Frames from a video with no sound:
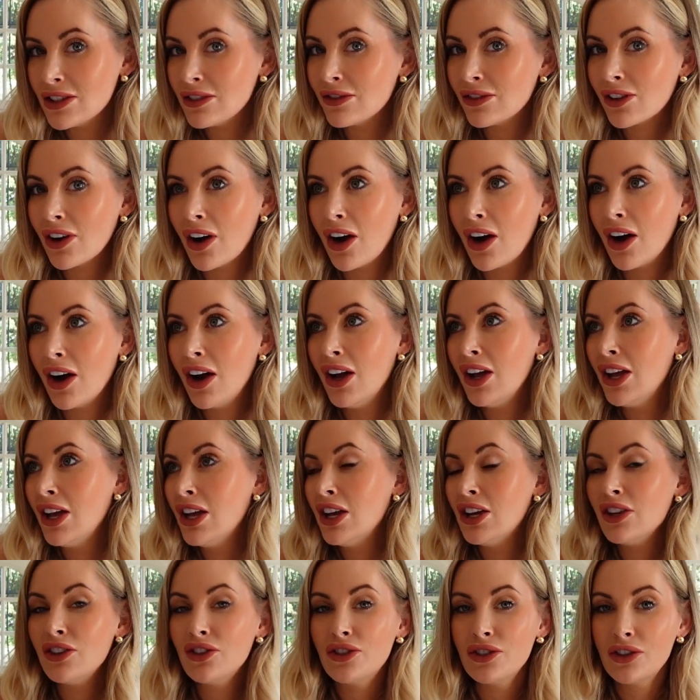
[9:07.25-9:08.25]
You've got
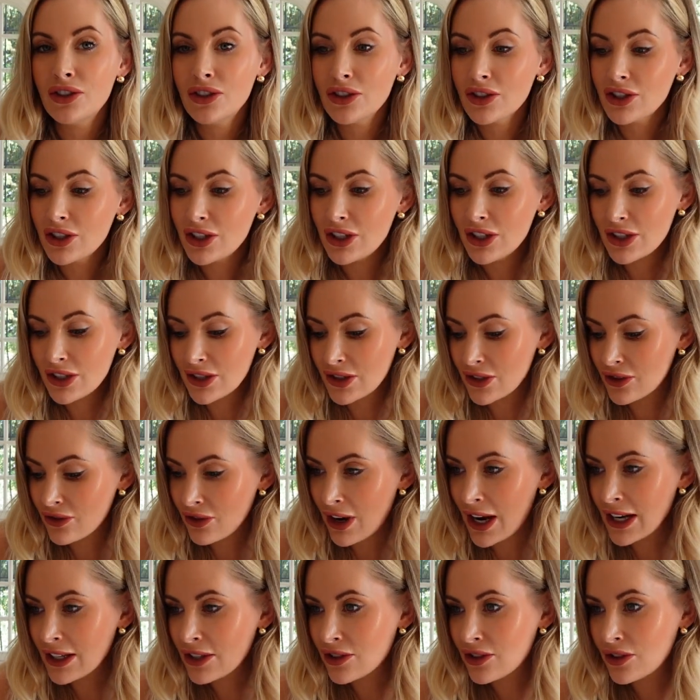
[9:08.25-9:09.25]
daughters,
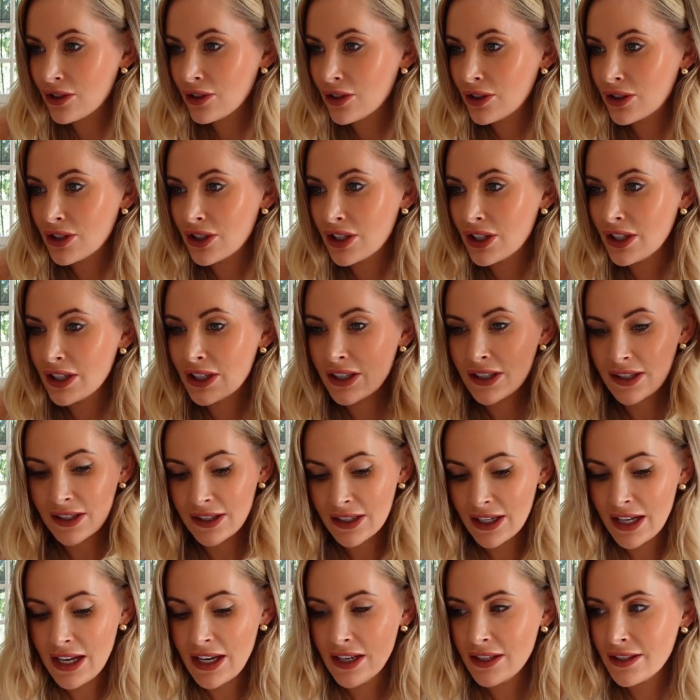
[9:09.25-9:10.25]
granddaughters,
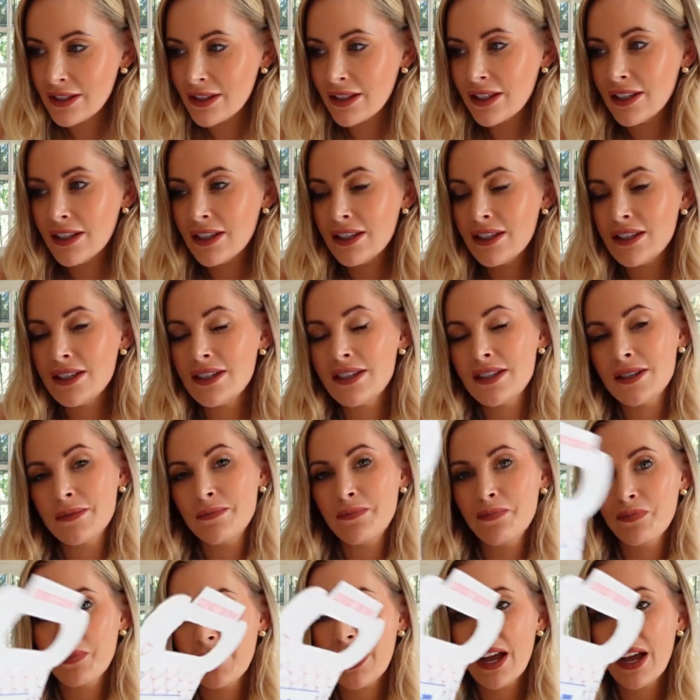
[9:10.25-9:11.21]
nieces,